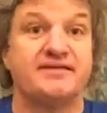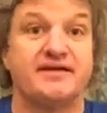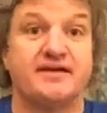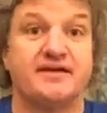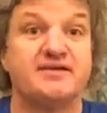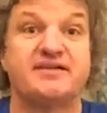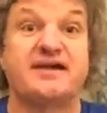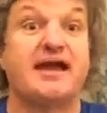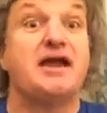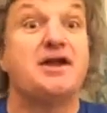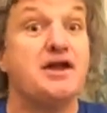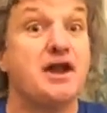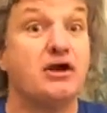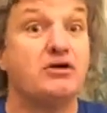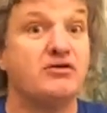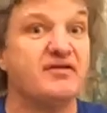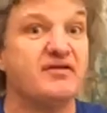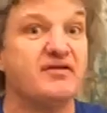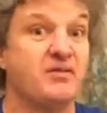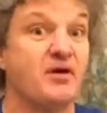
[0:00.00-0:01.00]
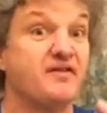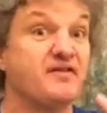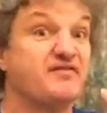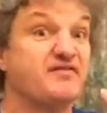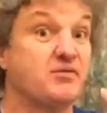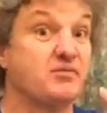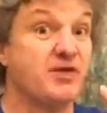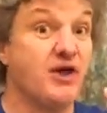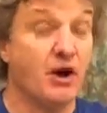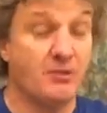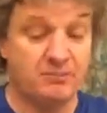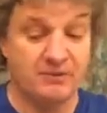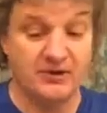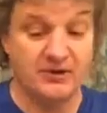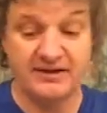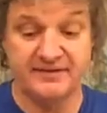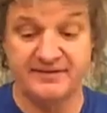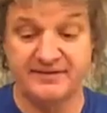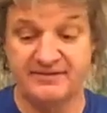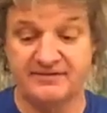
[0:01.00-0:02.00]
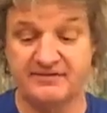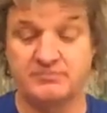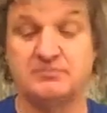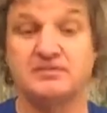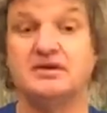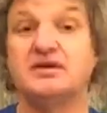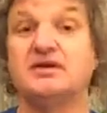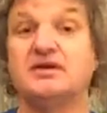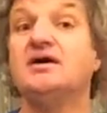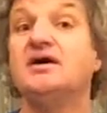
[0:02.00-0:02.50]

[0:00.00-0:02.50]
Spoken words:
they'll just get no response from the operating system.